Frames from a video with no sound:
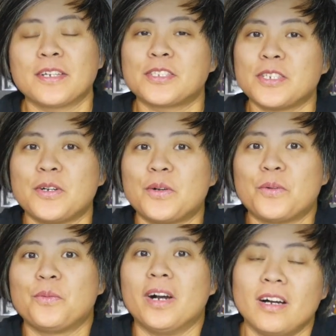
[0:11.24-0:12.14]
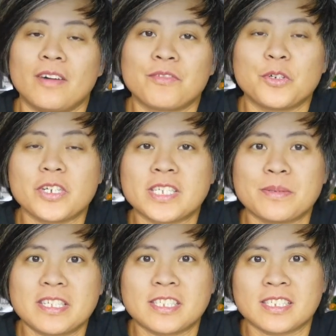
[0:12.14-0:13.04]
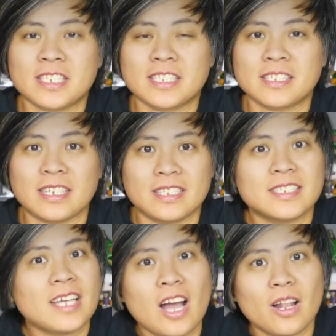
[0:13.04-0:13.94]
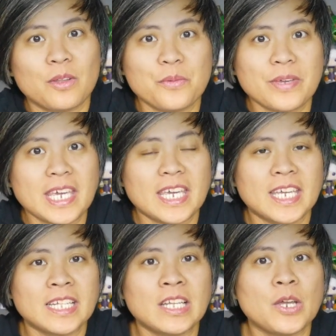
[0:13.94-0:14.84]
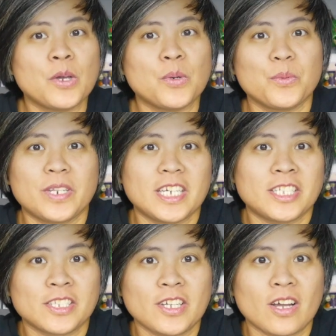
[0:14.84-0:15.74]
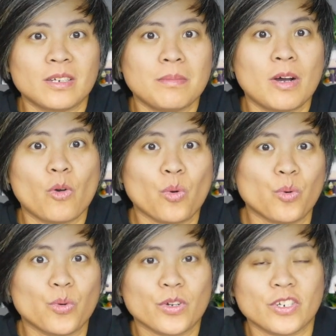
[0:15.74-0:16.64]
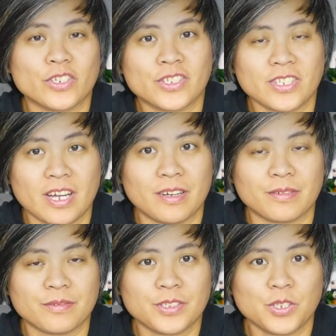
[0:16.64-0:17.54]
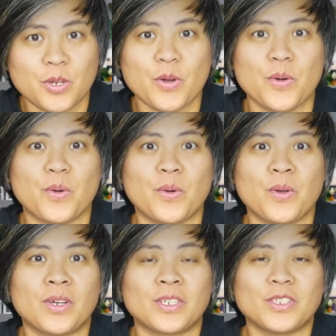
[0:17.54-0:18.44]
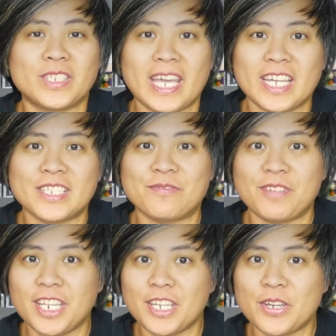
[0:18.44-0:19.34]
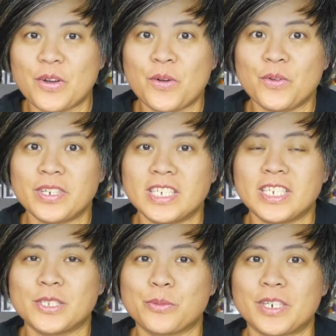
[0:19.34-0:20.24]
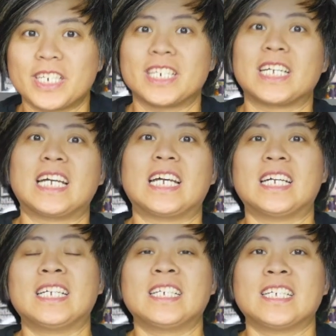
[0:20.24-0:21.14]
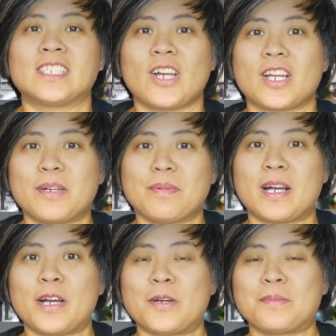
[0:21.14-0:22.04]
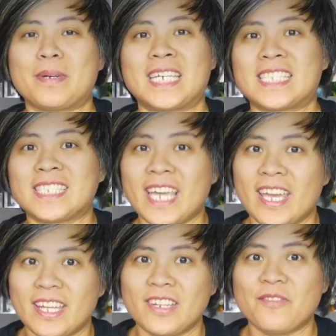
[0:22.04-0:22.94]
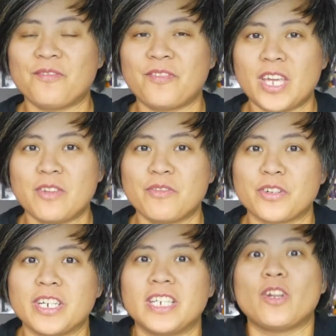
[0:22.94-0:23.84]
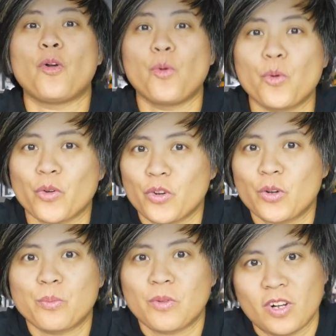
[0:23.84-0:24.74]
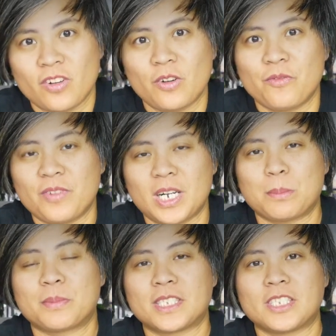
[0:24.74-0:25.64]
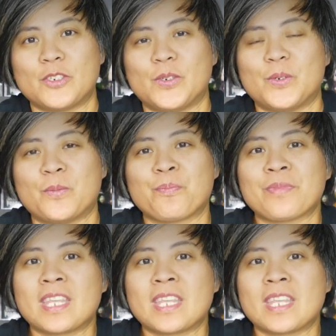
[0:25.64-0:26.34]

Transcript: so, well, of course, it's because it's Halloween, we need to talk about horror stuff. So today's video is we're gonna talk about my 10 favorite horror Funko Pops. So